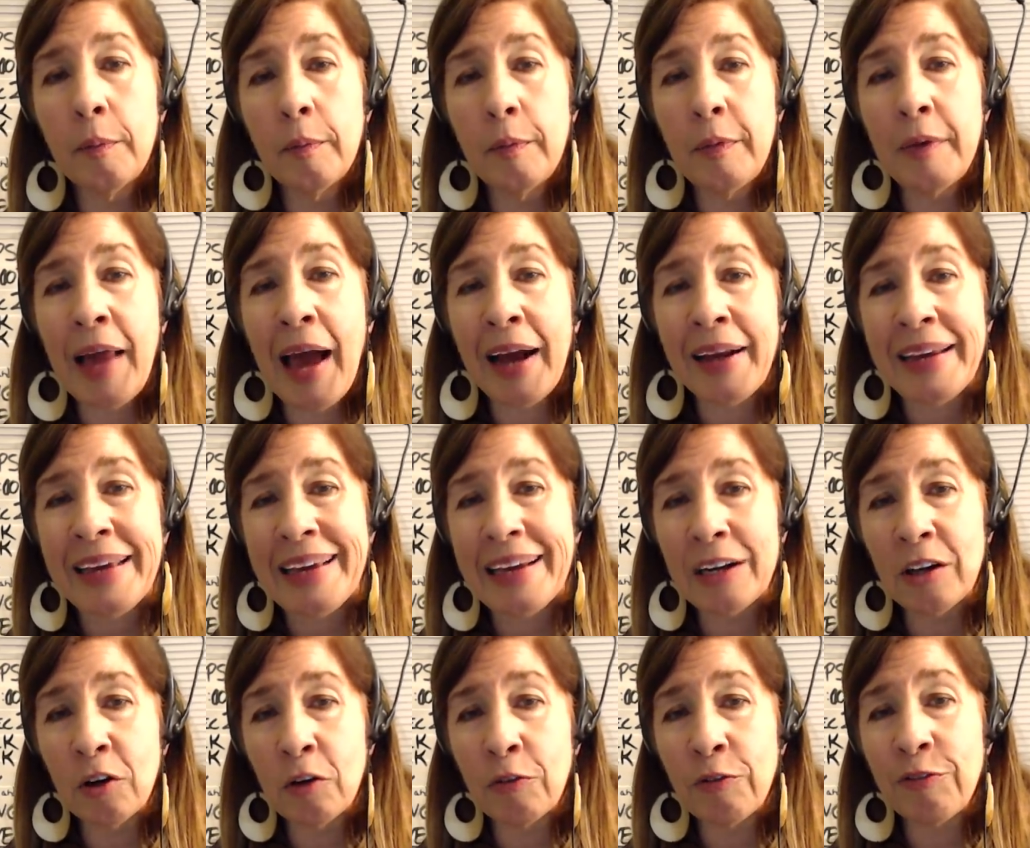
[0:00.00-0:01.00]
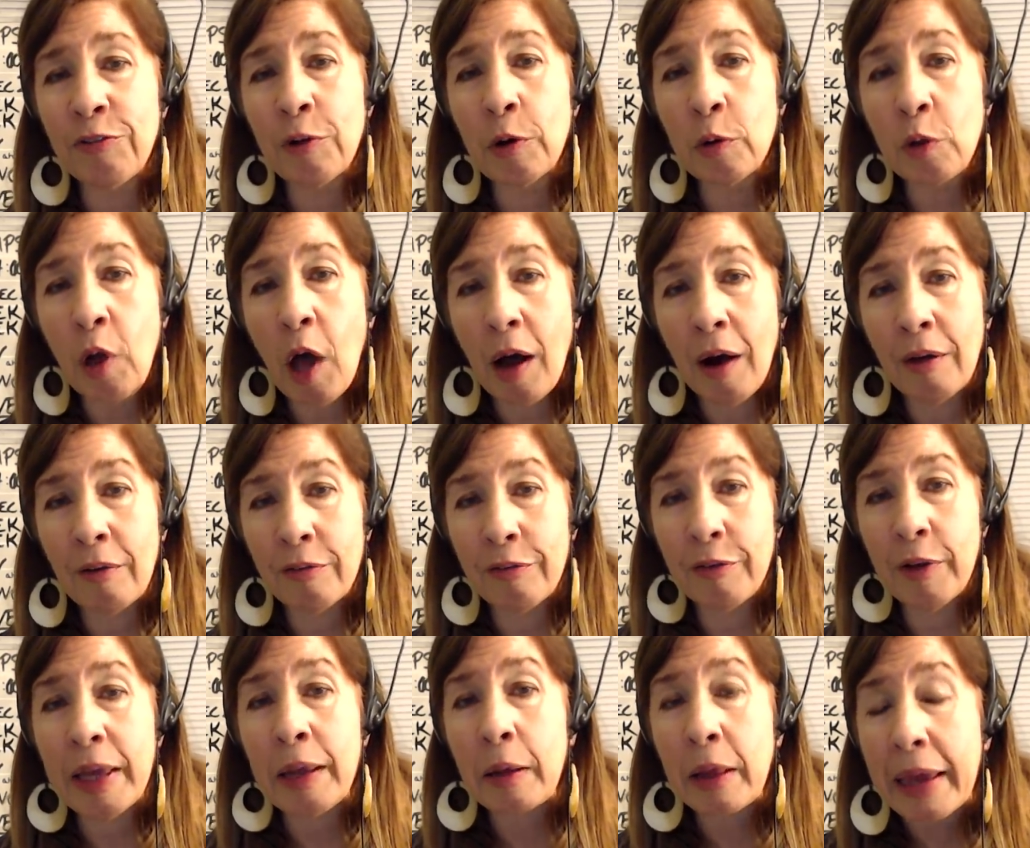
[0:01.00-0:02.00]
not here for love.
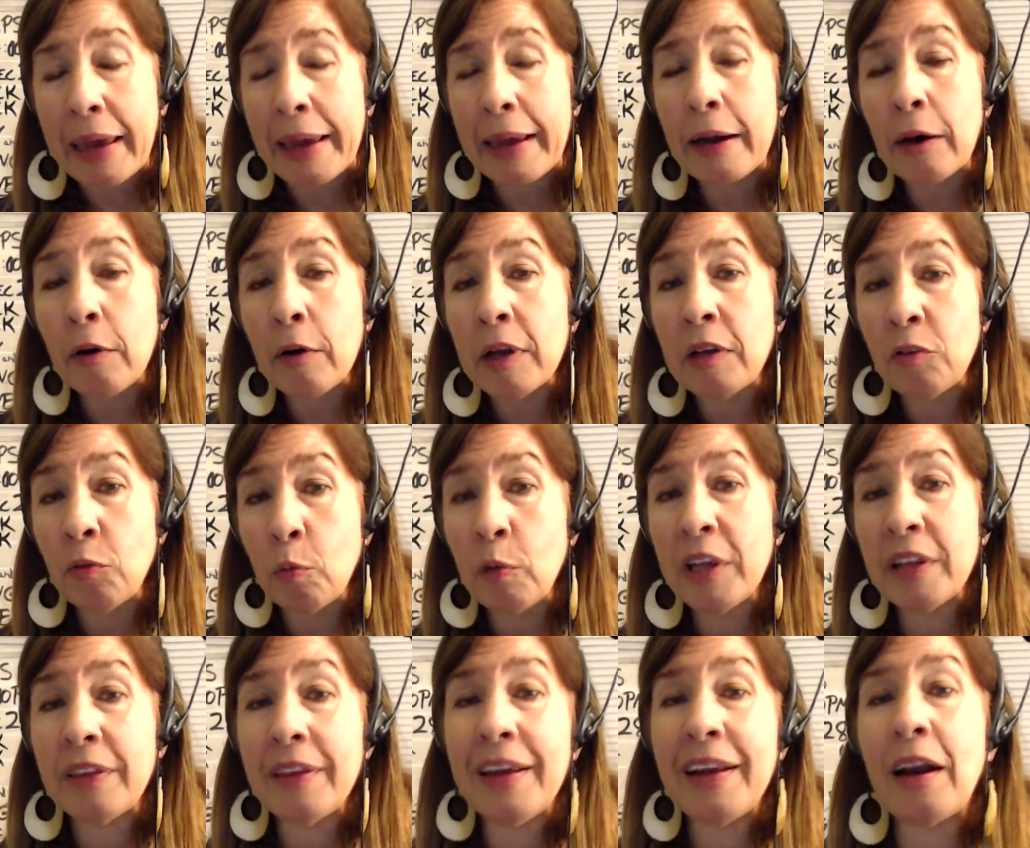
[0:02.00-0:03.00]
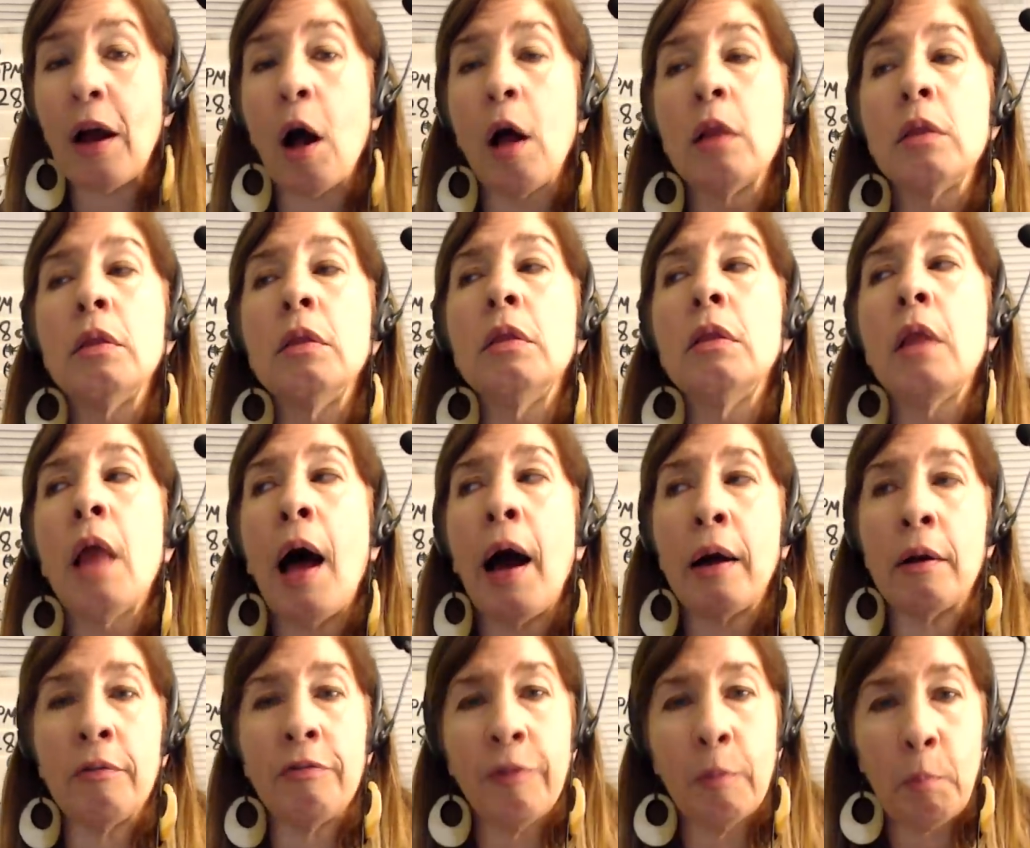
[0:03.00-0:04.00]
It carries with it a lot
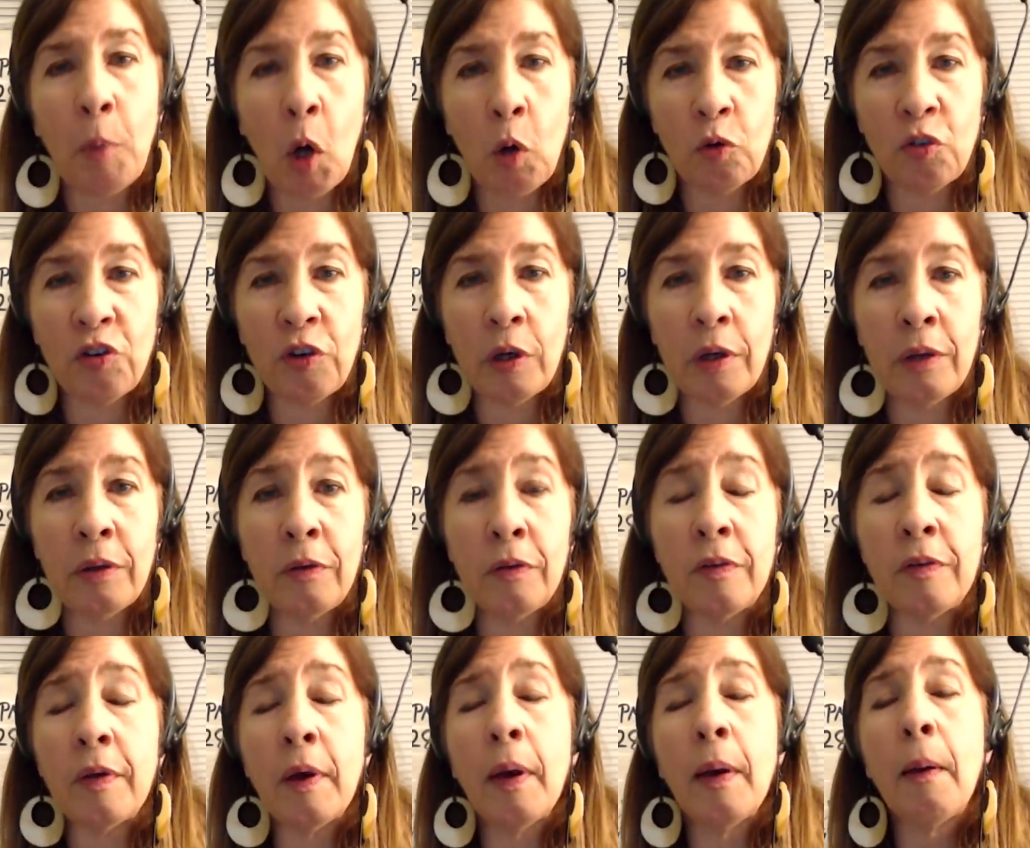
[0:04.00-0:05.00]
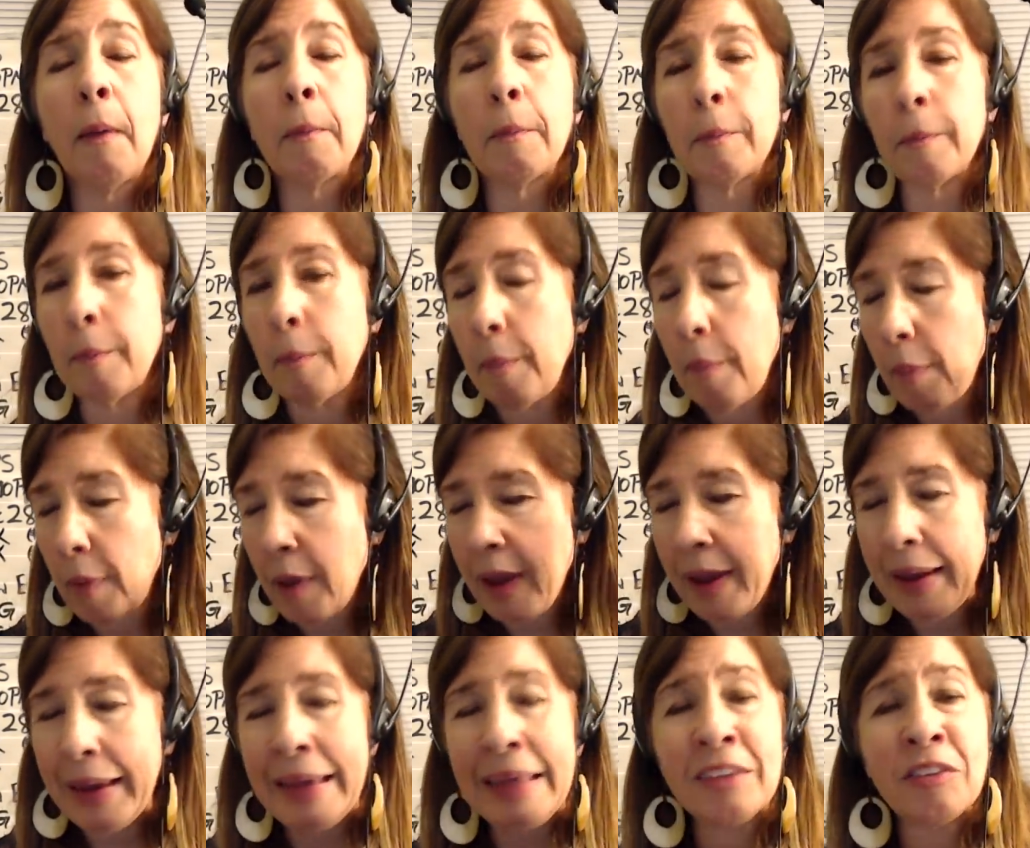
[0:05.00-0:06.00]
of emotions.
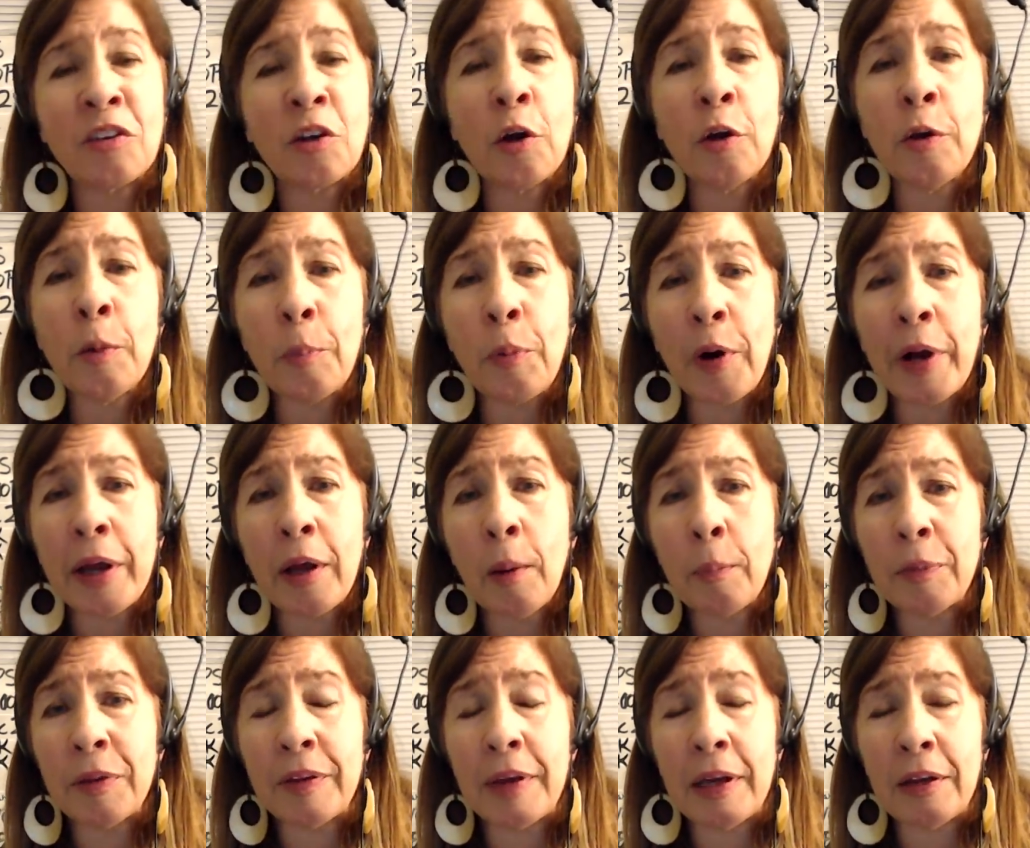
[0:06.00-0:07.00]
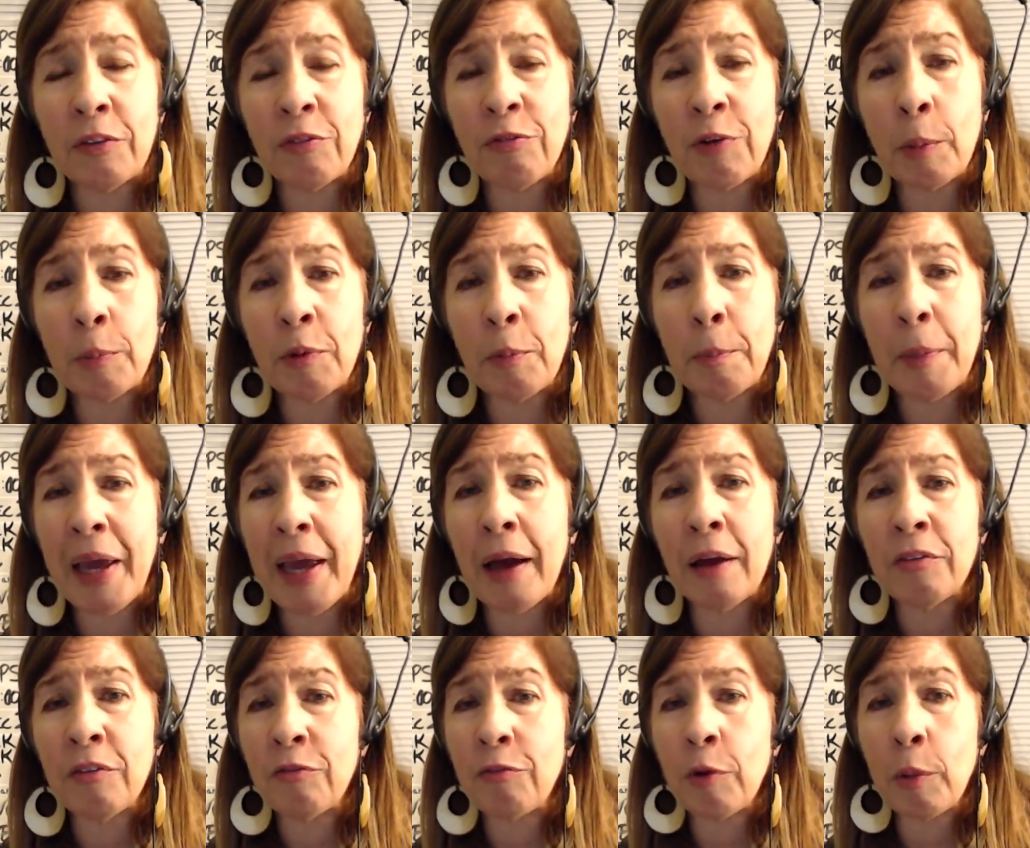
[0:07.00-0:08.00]
It's going to bring up things from the
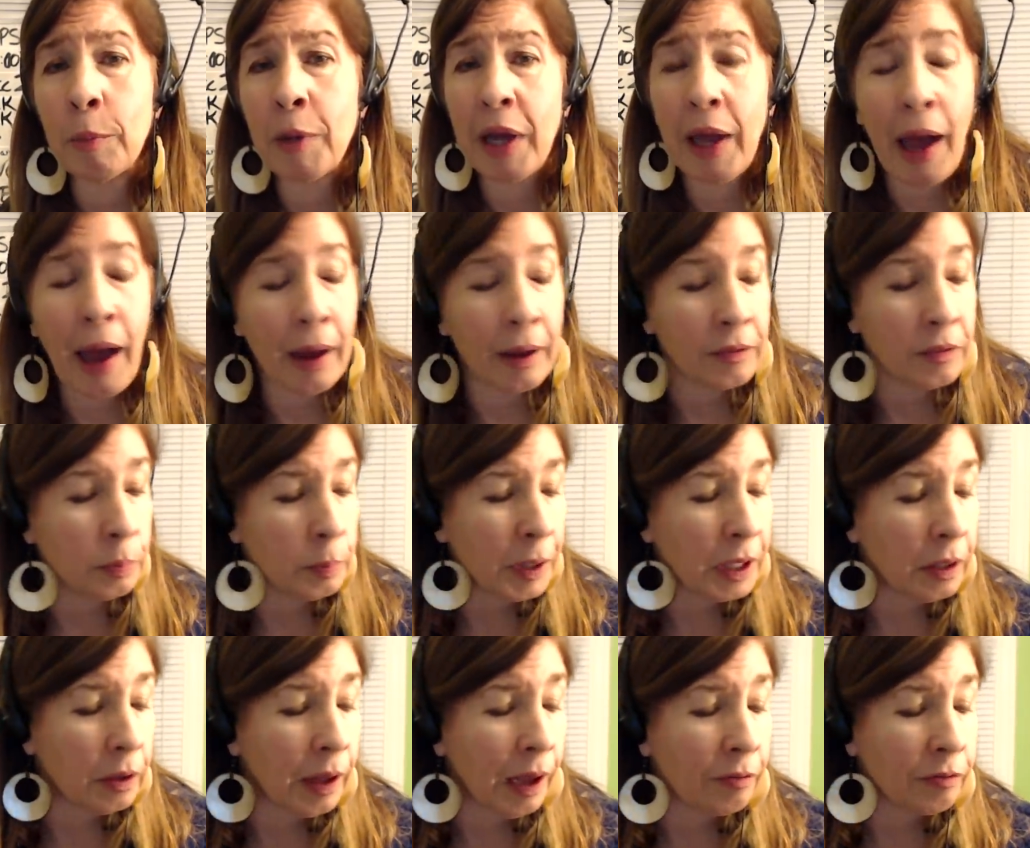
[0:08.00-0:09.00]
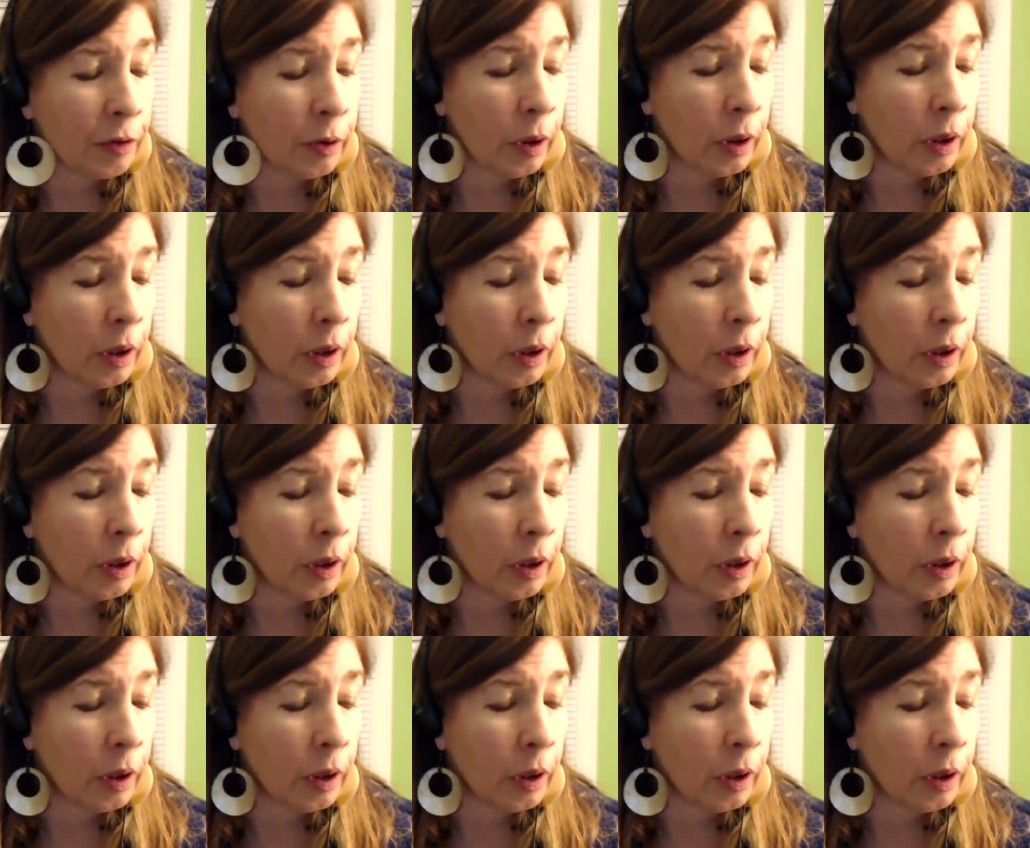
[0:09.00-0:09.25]
past from a cosmic level.